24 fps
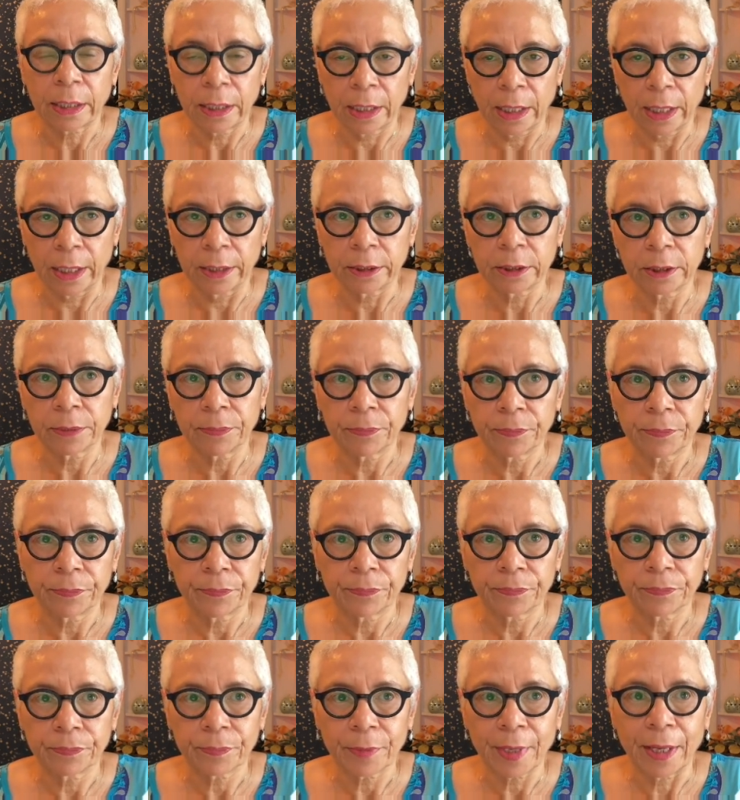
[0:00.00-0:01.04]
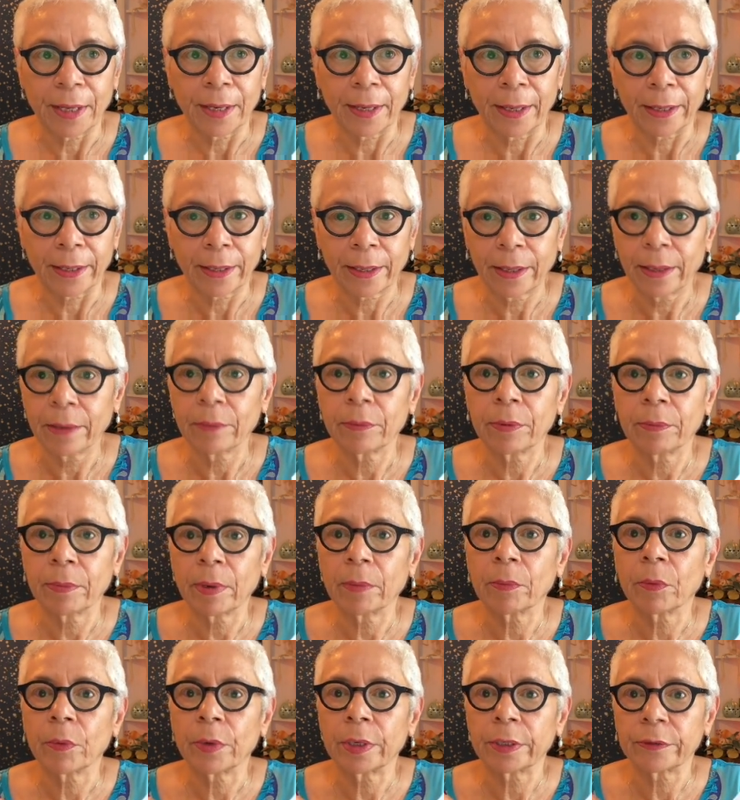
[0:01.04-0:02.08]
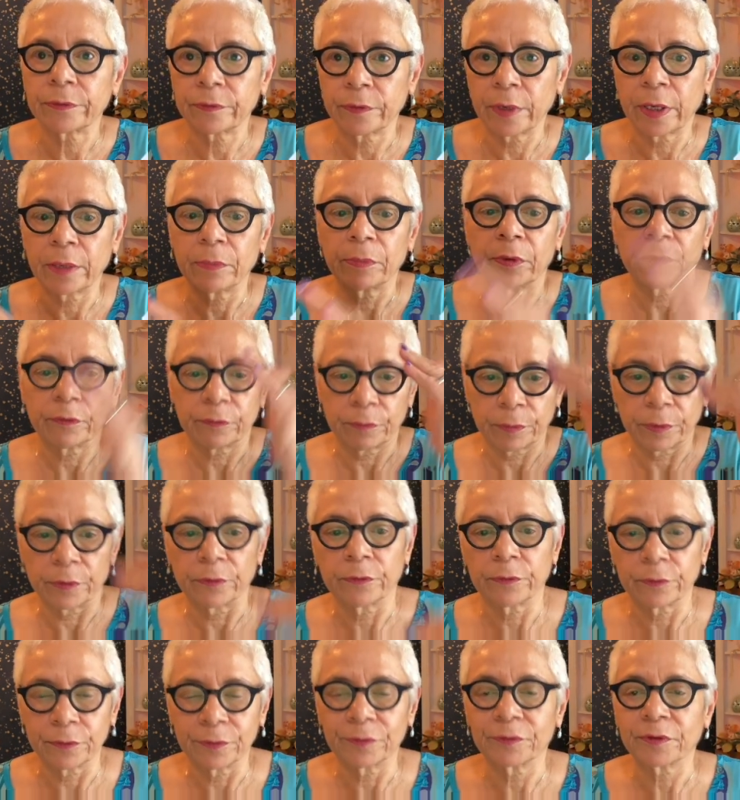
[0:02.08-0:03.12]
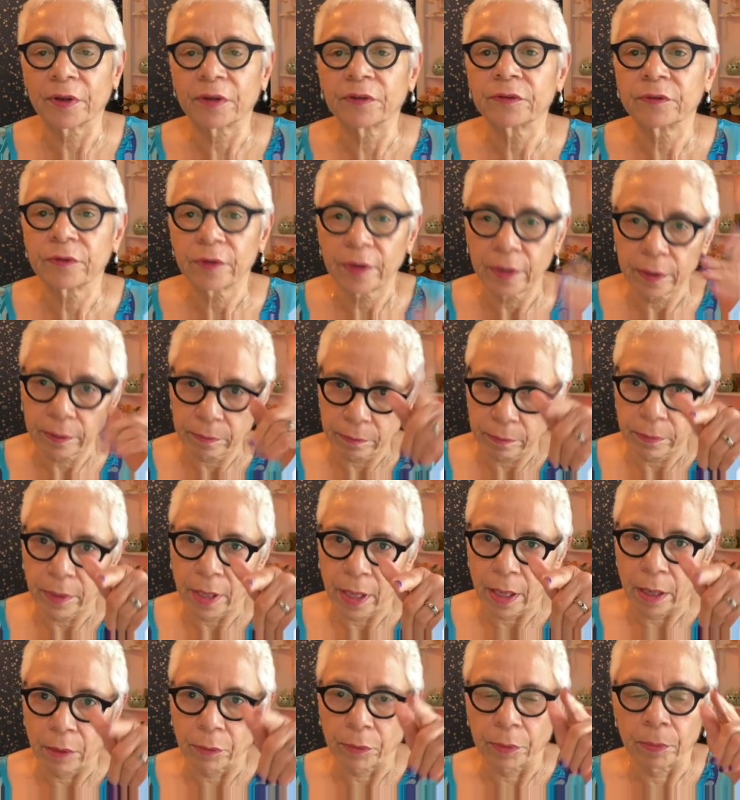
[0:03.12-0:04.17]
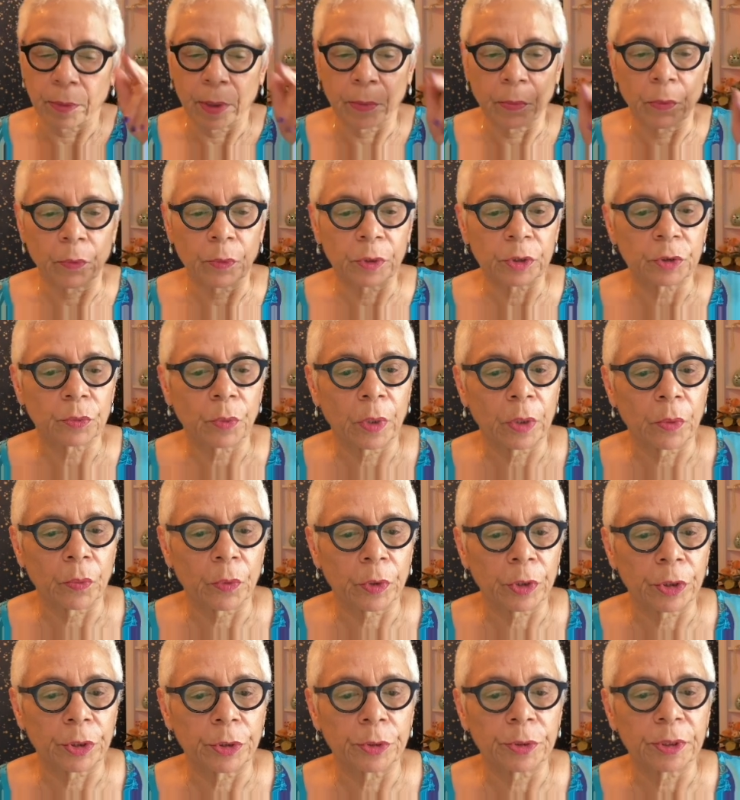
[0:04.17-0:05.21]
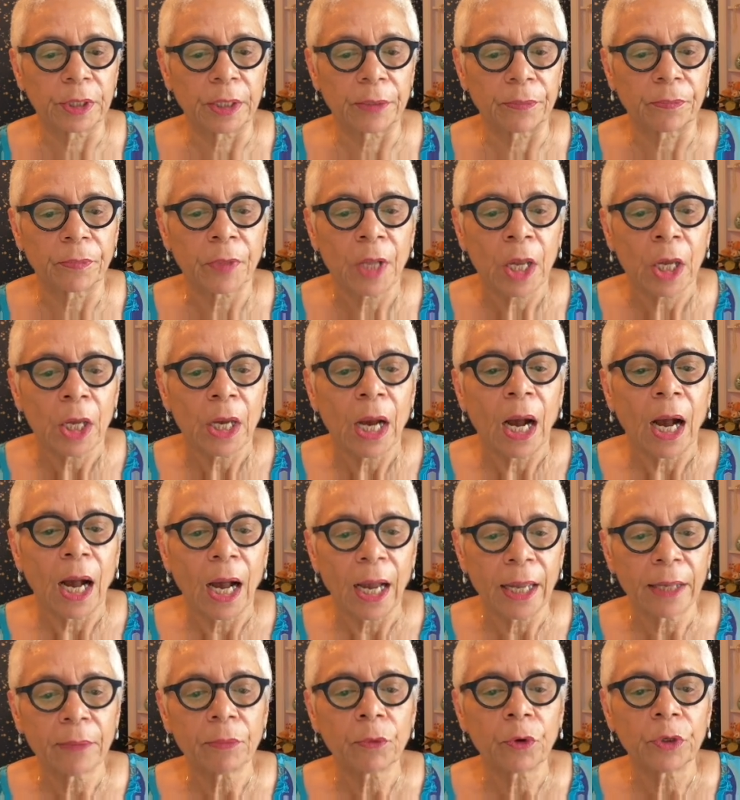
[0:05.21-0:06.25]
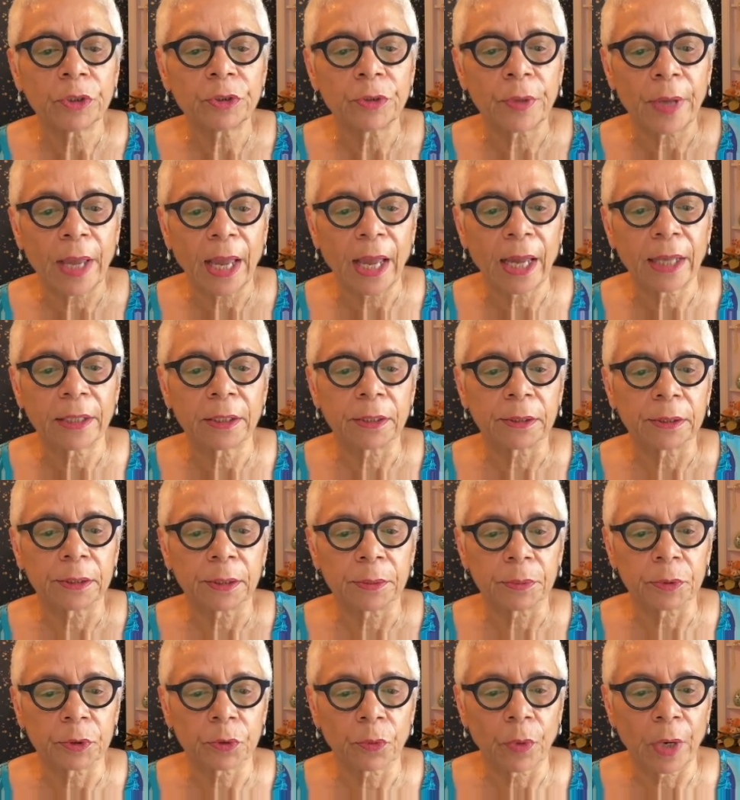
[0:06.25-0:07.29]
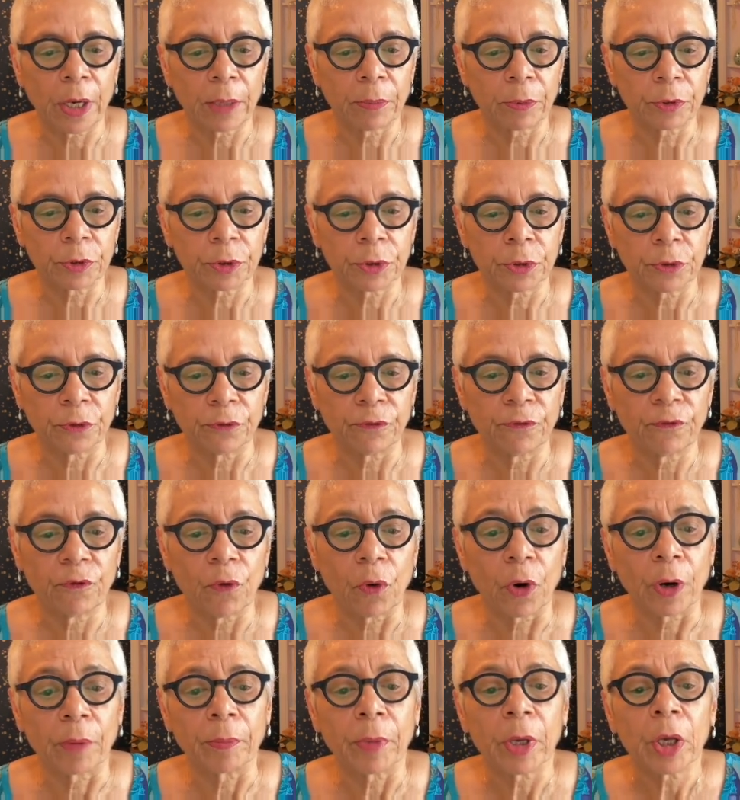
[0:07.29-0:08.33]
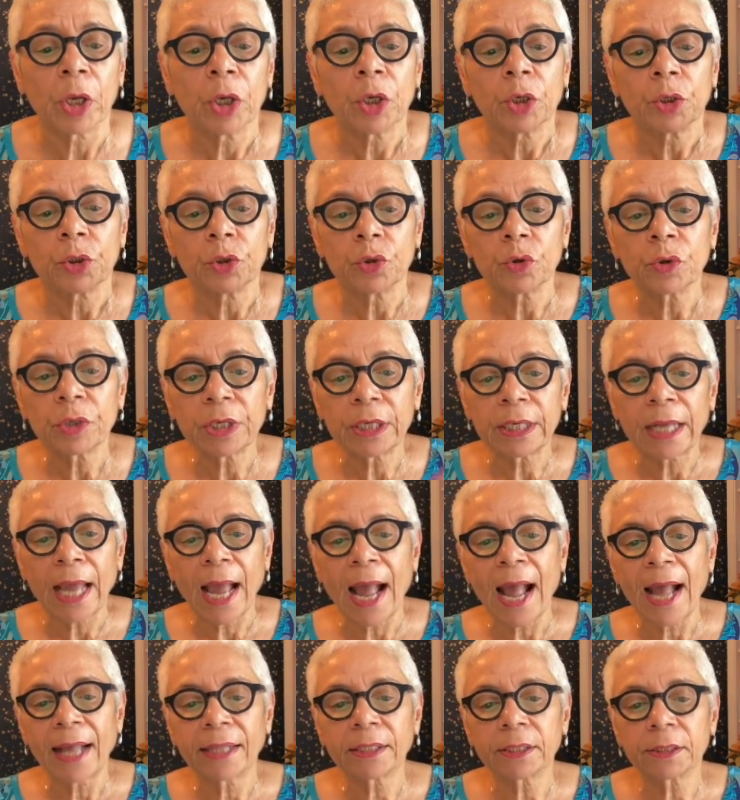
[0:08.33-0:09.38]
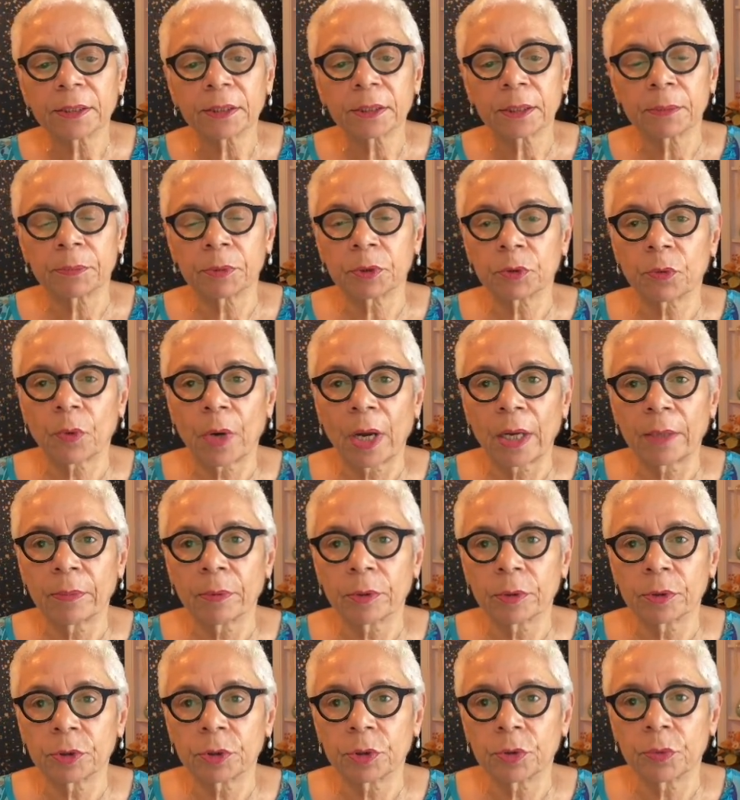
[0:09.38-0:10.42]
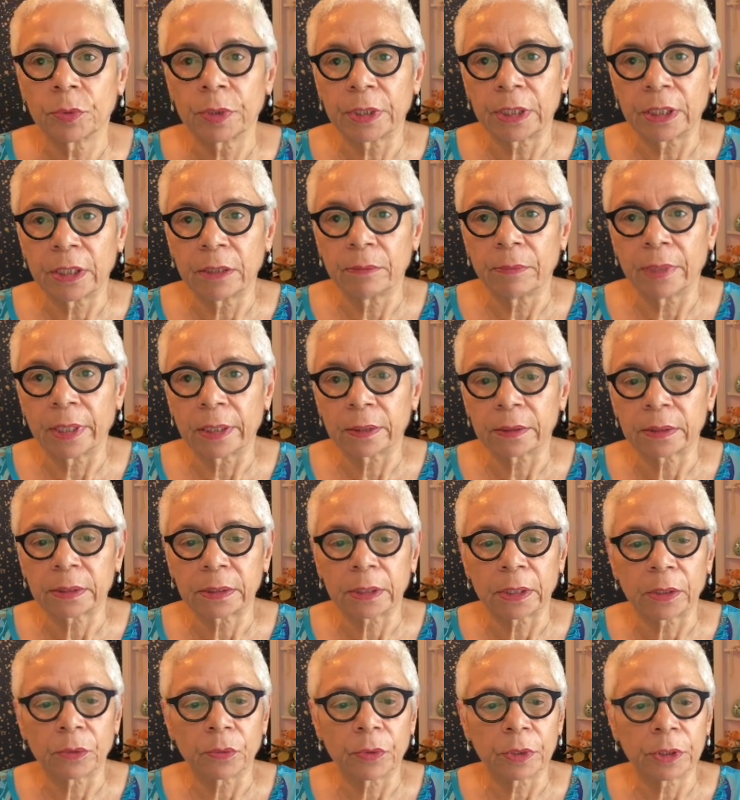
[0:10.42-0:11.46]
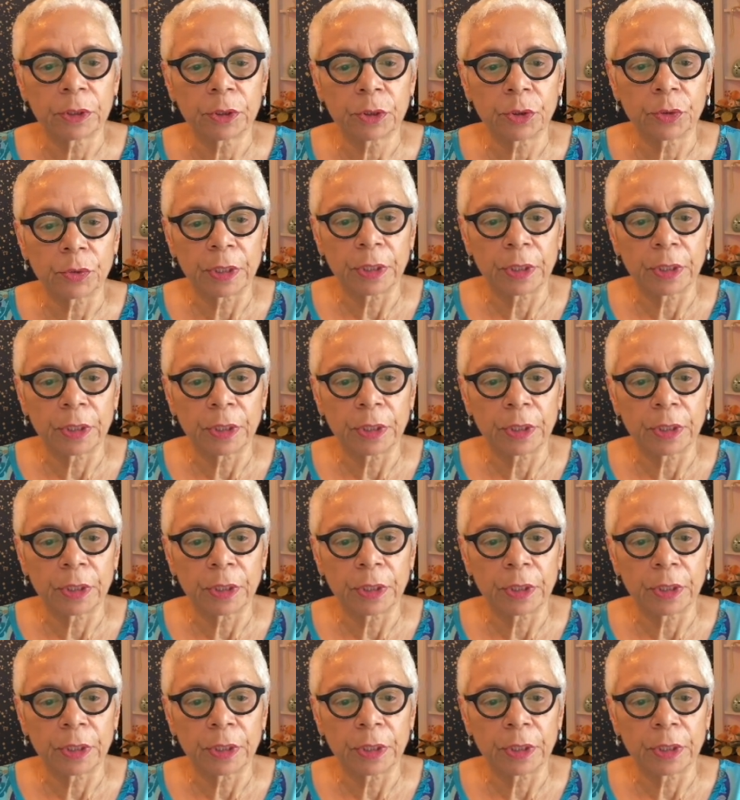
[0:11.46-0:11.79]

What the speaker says: Kit, and I can't remember what its name is, but as soon as I see it, I'll remember which one we're using. I am going to add the subscriber to the form. You could add the subscriber to an email sequence.